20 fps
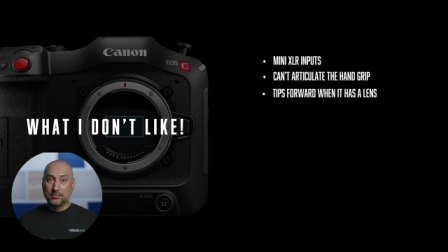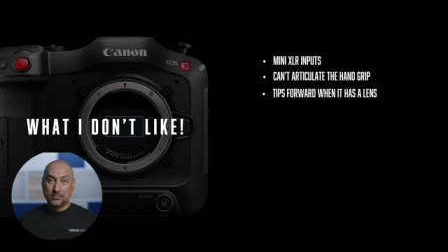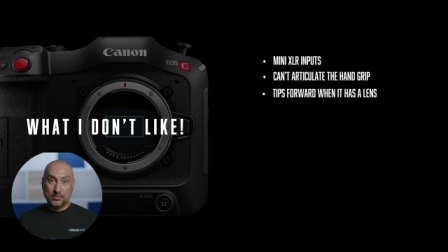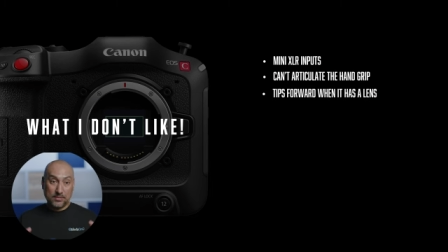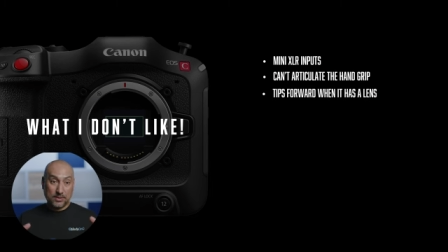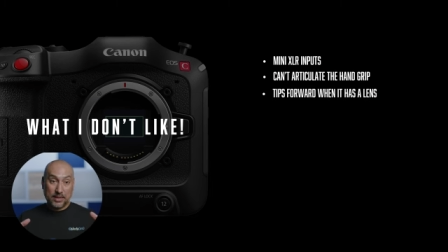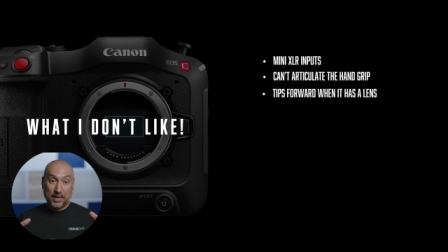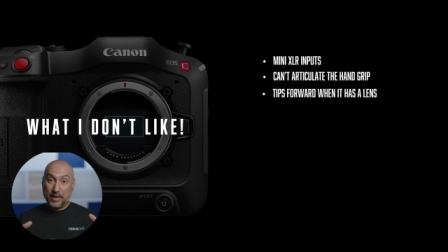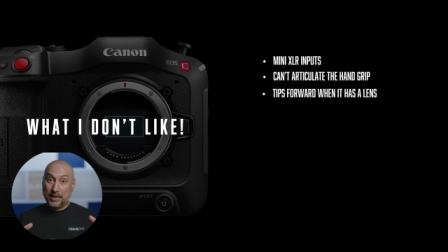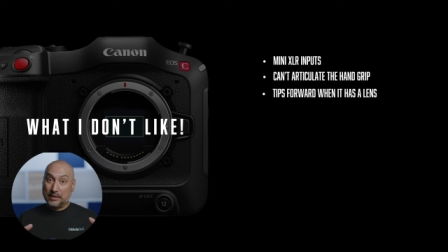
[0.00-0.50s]

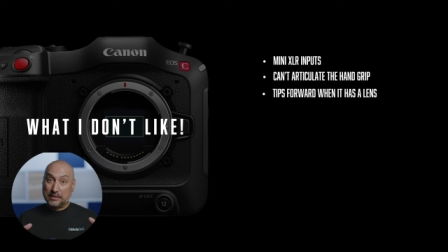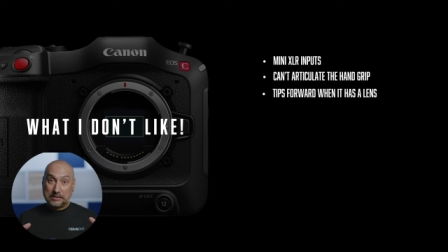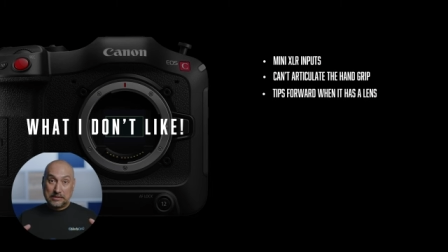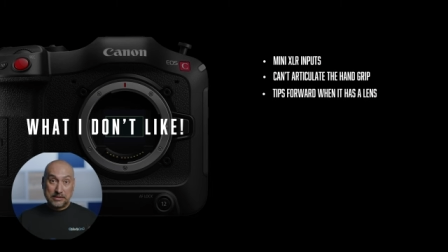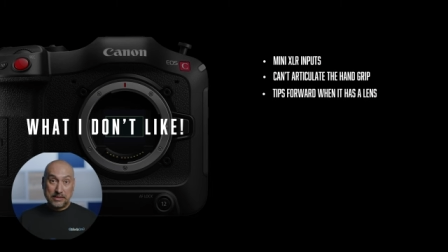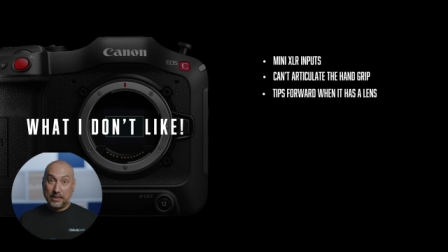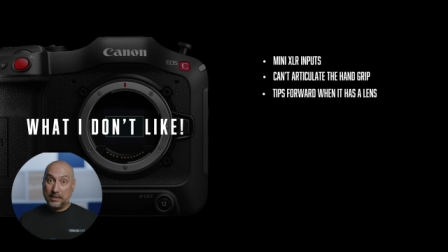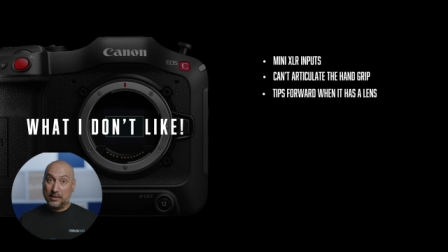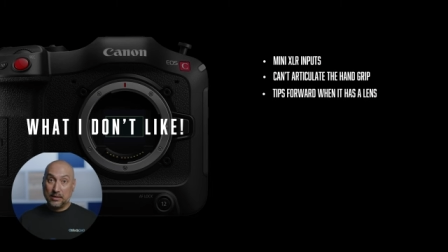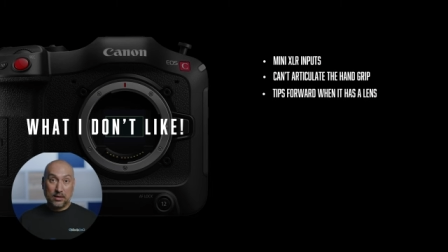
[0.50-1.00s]
let it
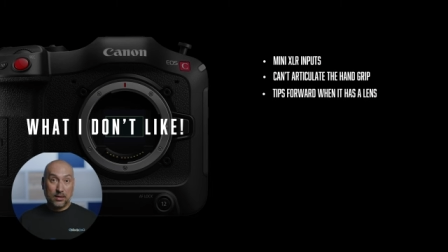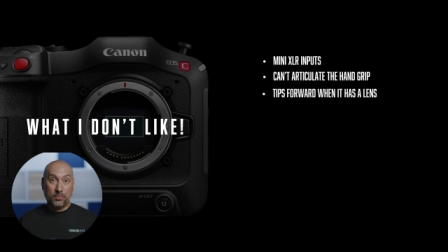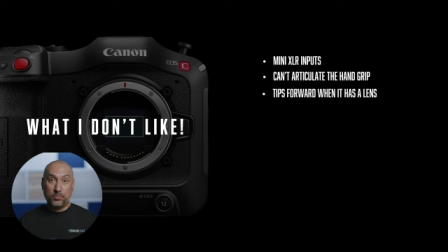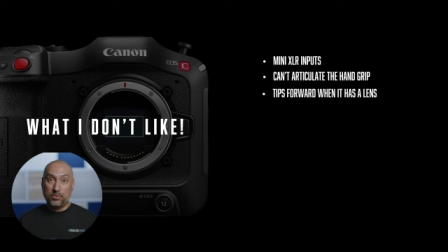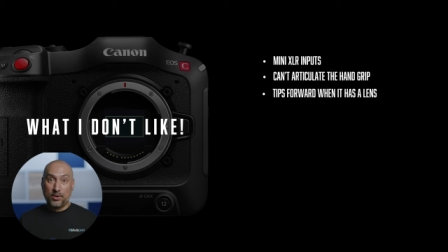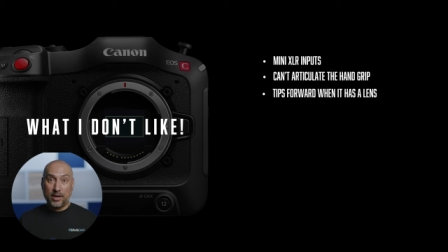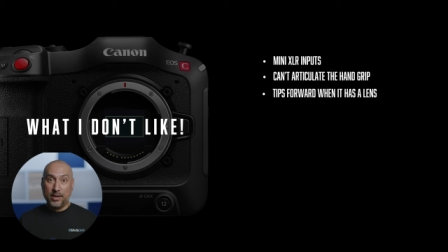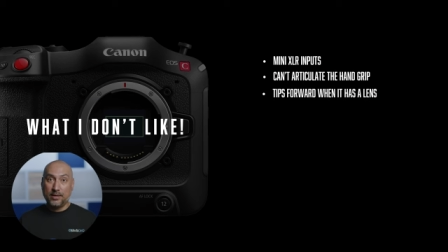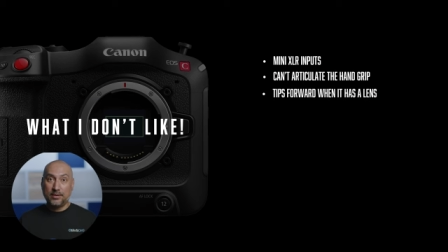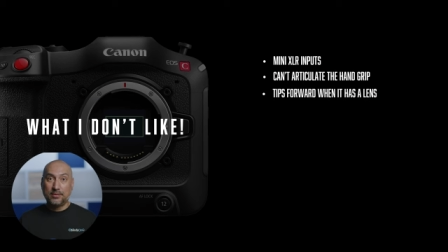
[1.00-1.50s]
sit
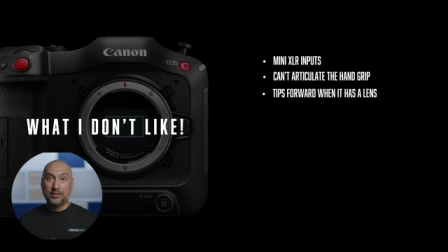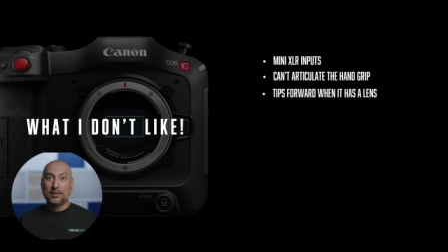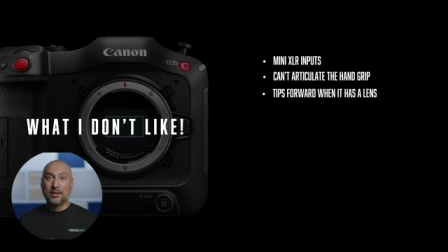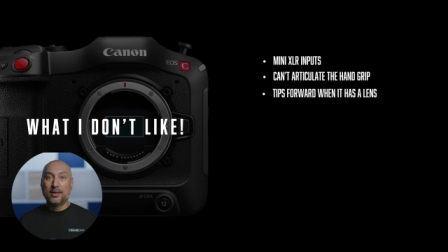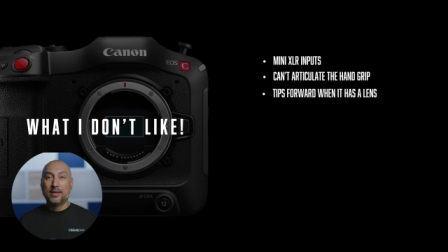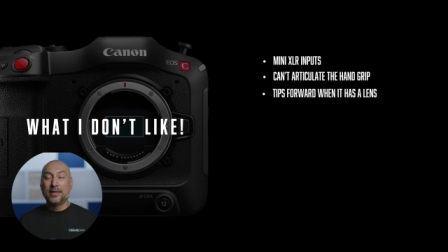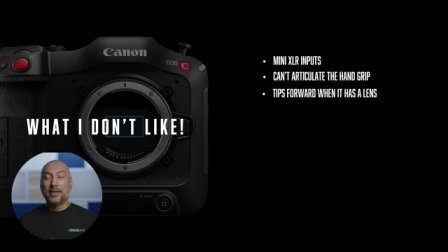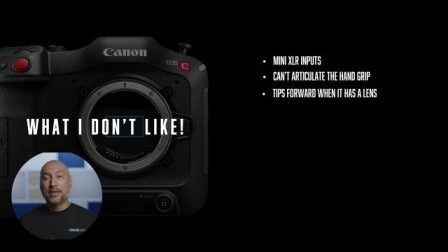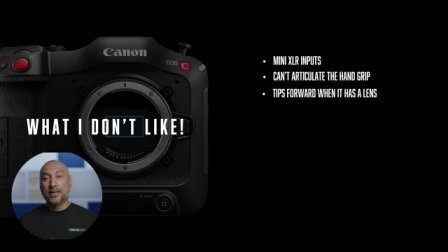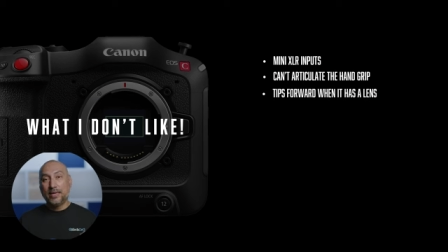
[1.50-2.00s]
upright,
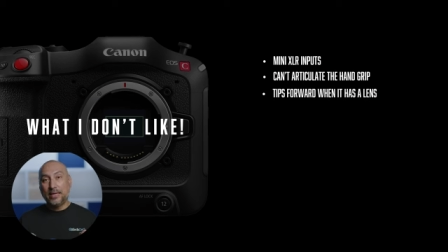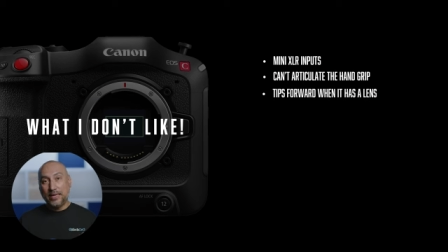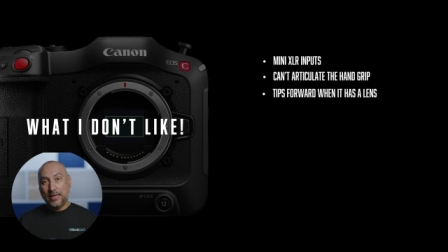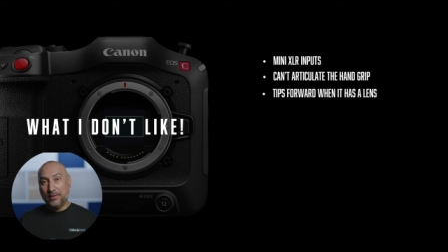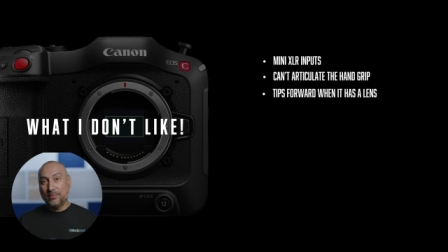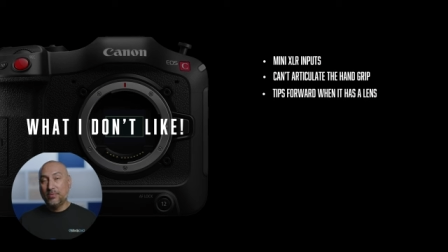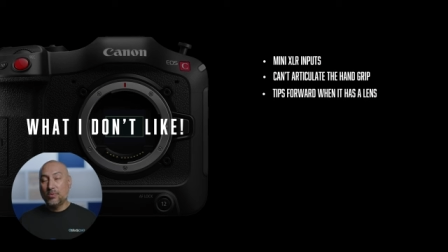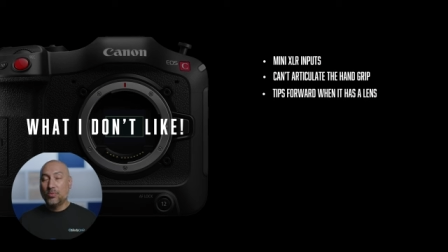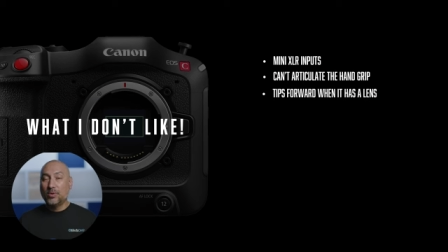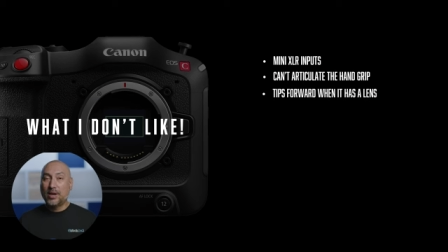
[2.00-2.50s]

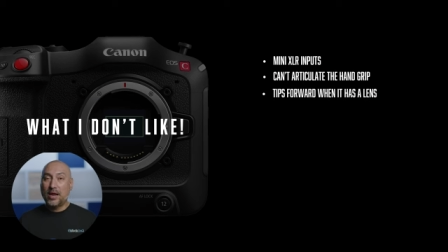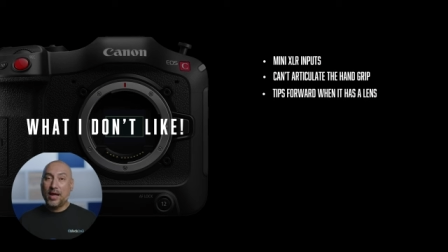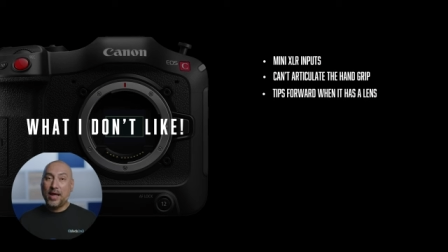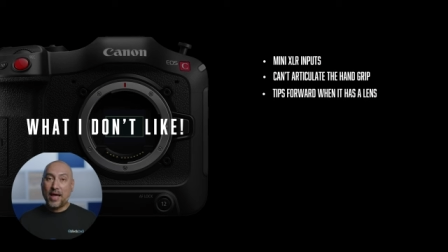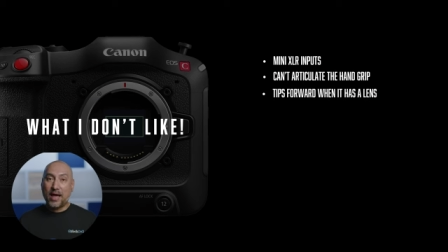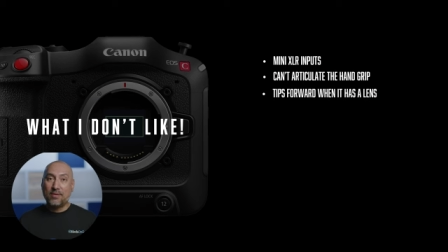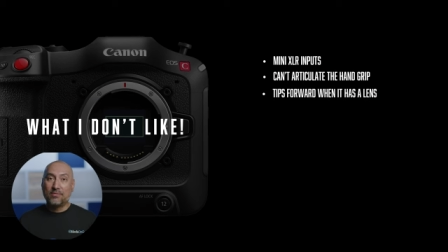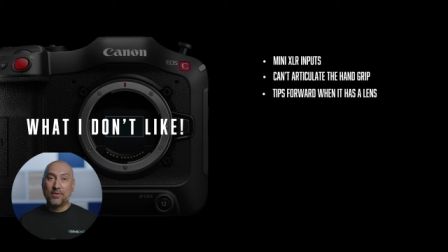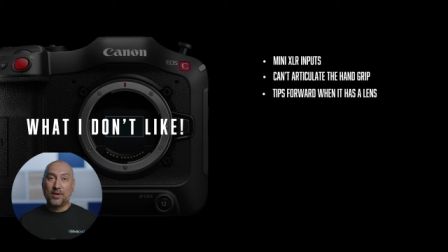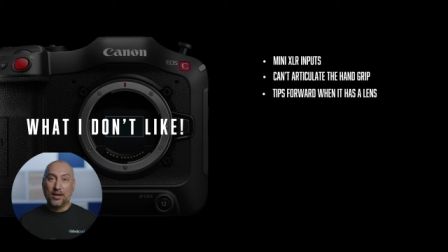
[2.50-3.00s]
even when I
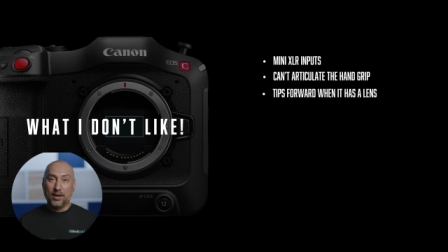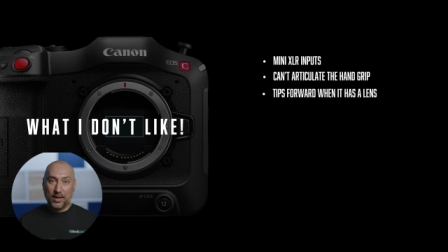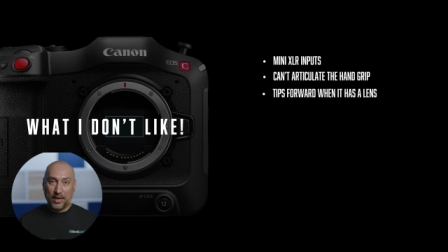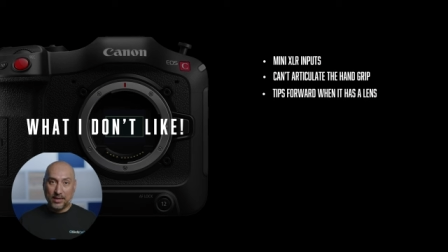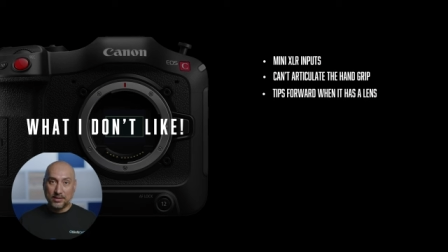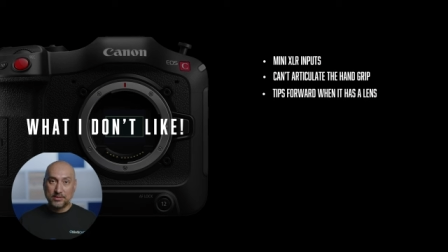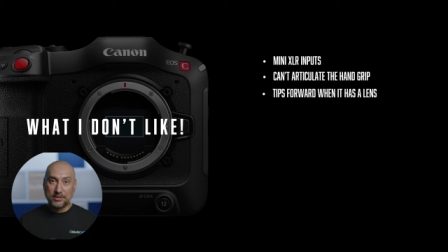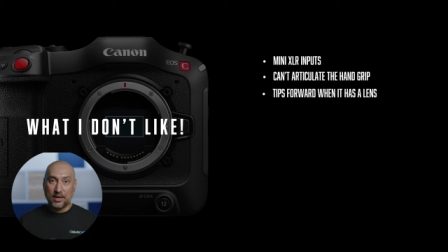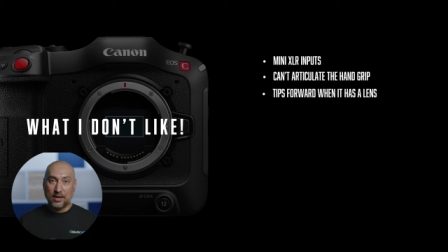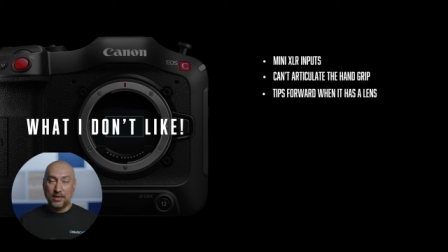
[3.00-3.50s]
have a
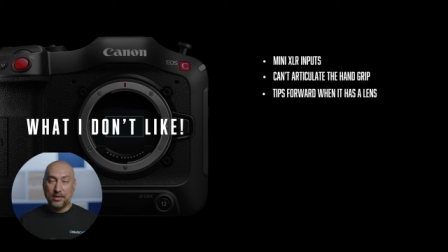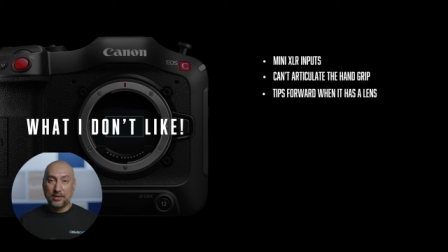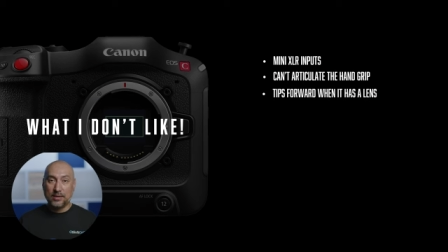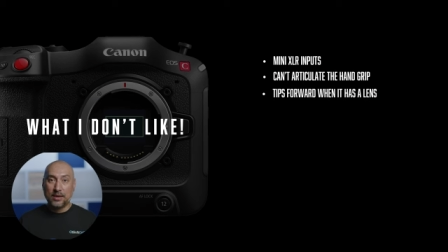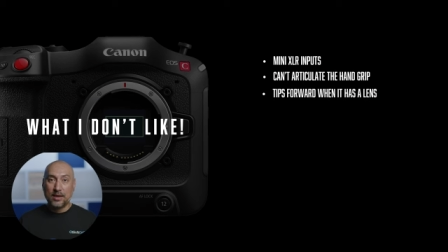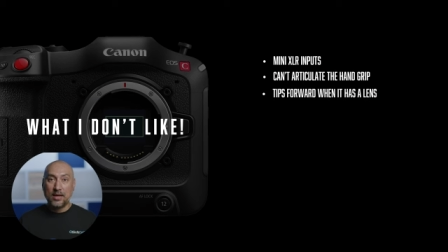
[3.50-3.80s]
lens on it.